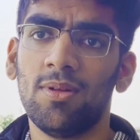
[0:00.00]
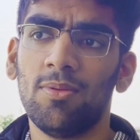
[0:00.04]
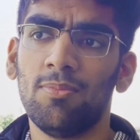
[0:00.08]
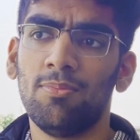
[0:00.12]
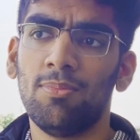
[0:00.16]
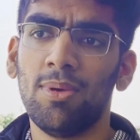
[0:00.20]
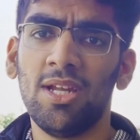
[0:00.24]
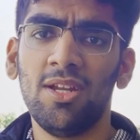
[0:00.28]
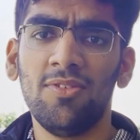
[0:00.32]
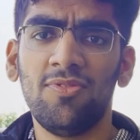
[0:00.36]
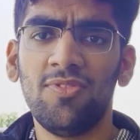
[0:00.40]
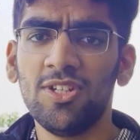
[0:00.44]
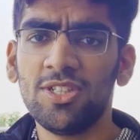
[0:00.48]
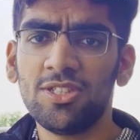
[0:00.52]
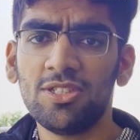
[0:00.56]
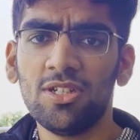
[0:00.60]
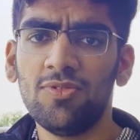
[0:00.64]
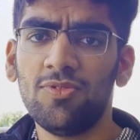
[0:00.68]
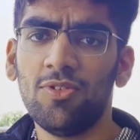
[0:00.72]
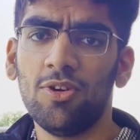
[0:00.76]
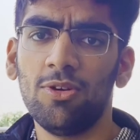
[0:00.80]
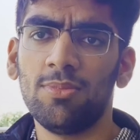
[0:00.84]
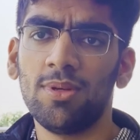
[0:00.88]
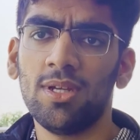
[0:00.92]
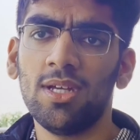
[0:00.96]
beneficial
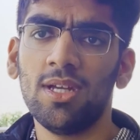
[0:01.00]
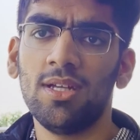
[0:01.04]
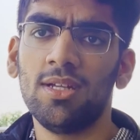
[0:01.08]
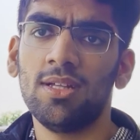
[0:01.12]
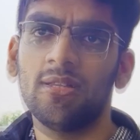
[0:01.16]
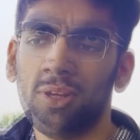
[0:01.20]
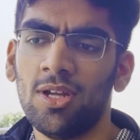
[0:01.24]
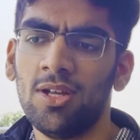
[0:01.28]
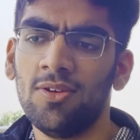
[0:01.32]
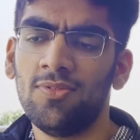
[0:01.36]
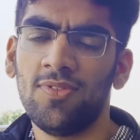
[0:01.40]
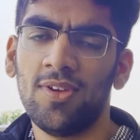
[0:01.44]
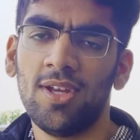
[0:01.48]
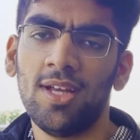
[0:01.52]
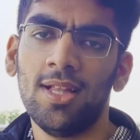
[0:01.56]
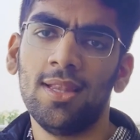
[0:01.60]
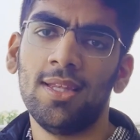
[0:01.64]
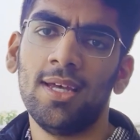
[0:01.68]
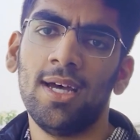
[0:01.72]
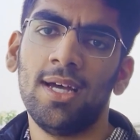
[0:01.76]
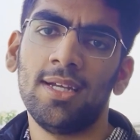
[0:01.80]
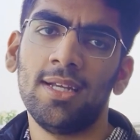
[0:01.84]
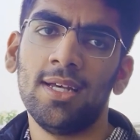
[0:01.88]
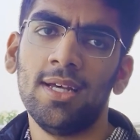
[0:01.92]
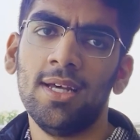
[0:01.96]
for me, and I feel
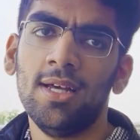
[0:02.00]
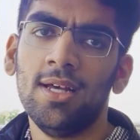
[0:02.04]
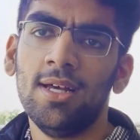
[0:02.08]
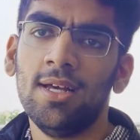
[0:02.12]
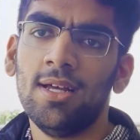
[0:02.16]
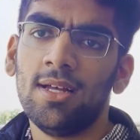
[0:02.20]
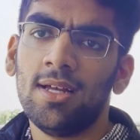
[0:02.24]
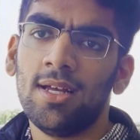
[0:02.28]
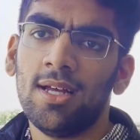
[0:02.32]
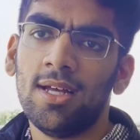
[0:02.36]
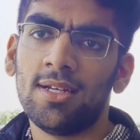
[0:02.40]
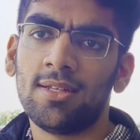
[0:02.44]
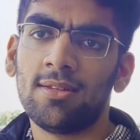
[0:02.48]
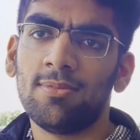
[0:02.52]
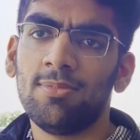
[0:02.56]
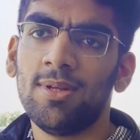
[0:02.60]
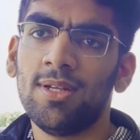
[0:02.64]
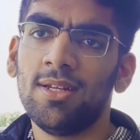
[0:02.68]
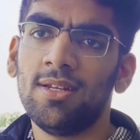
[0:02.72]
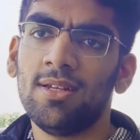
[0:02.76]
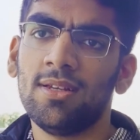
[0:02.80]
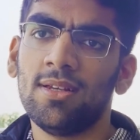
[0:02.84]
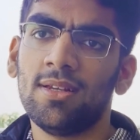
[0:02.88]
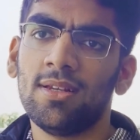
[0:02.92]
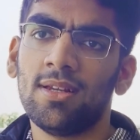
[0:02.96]
that it's
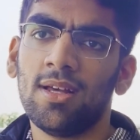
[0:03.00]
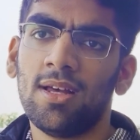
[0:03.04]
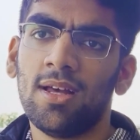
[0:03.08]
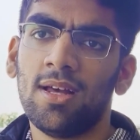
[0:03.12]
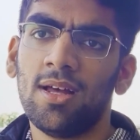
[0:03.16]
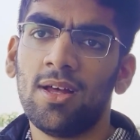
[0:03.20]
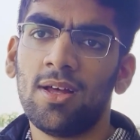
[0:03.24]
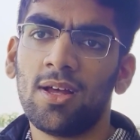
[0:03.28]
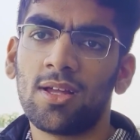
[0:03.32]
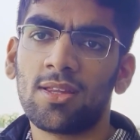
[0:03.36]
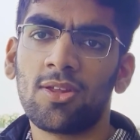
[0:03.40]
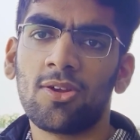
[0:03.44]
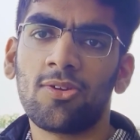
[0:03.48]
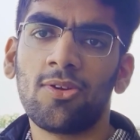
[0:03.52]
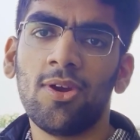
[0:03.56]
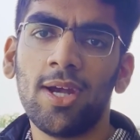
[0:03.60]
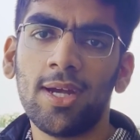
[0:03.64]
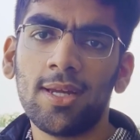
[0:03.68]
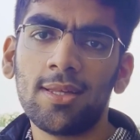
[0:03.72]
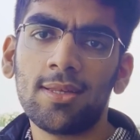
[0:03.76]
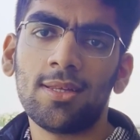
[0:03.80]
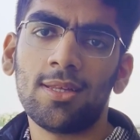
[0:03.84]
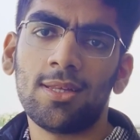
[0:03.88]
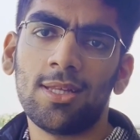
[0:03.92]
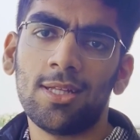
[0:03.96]
been the
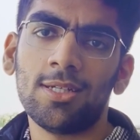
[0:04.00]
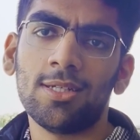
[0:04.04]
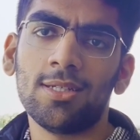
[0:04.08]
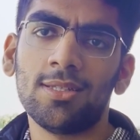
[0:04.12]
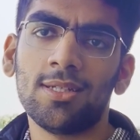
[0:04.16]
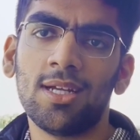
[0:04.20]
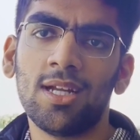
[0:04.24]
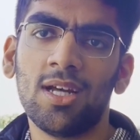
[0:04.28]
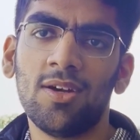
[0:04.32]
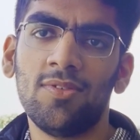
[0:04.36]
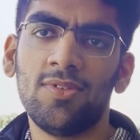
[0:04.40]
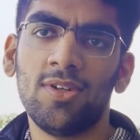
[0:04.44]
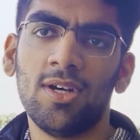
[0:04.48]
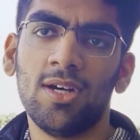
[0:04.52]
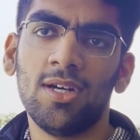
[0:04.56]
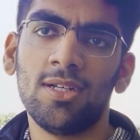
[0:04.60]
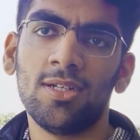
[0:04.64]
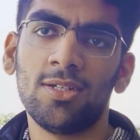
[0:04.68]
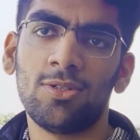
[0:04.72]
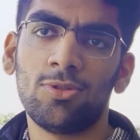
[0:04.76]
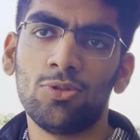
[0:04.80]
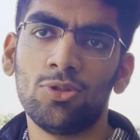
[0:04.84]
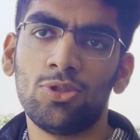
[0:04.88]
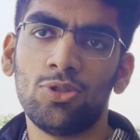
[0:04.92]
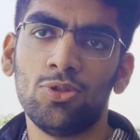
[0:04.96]
greatest decision that I've done
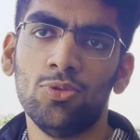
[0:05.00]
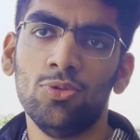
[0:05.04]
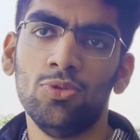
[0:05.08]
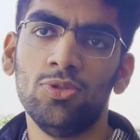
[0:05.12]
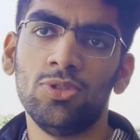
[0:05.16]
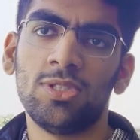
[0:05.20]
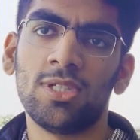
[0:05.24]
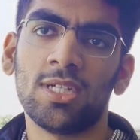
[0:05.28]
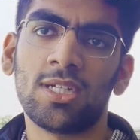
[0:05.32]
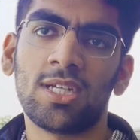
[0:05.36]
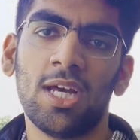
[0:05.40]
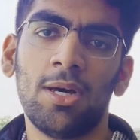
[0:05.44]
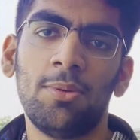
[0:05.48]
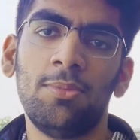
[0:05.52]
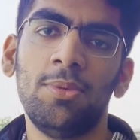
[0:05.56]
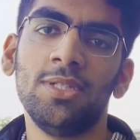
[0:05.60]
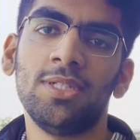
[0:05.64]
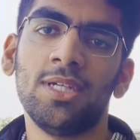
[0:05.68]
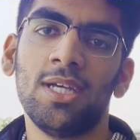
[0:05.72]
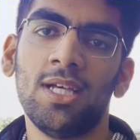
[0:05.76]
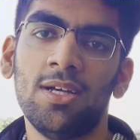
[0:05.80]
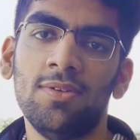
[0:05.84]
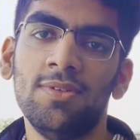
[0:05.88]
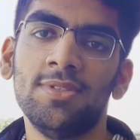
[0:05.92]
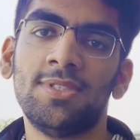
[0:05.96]
to choose the Cambridge
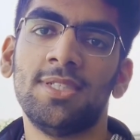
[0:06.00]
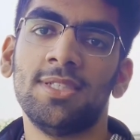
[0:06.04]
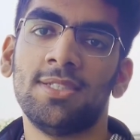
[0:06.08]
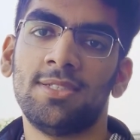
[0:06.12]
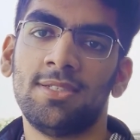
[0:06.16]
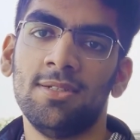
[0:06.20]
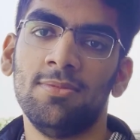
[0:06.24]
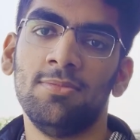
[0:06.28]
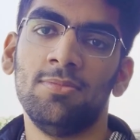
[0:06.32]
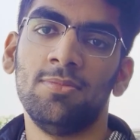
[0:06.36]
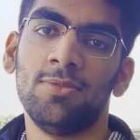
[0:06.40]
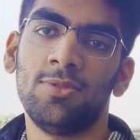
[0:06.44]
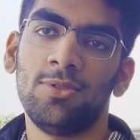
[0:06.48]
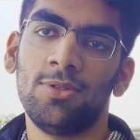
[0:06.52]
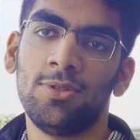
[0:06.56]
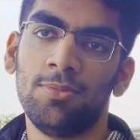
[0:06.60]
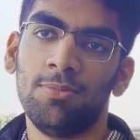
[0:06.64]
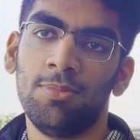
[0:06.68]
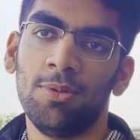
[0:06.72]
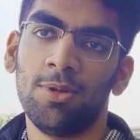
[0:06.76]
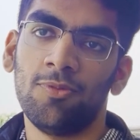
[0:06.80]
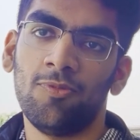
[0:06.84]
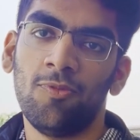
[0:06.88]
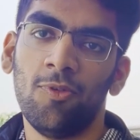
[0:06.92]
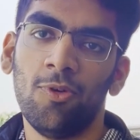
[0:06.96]
A level system
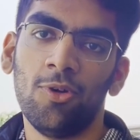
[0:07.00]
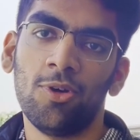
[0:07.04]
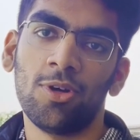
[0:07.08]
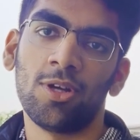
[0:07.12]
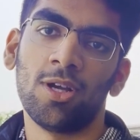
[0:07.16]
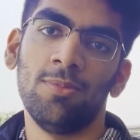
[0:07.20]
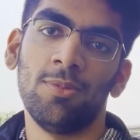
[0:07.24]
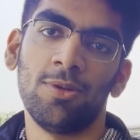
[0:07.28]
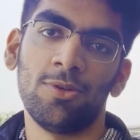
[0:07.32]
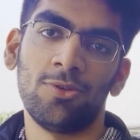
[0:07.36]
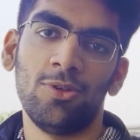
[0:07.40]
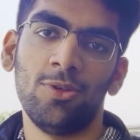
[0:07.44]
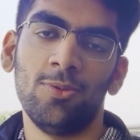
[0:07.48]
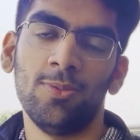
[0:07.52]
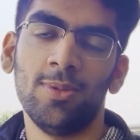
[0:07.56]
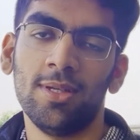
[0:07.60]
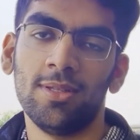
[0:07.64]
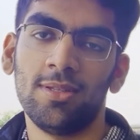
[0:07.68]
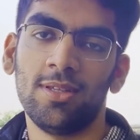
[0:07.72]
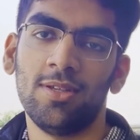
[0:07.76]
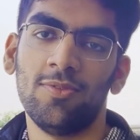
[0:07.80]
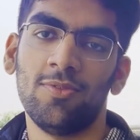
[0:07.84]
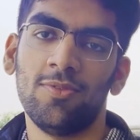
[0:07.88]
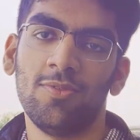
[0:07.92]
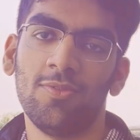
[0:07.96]
before coming to
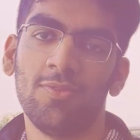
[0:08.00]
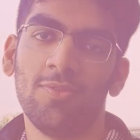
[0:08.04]
university.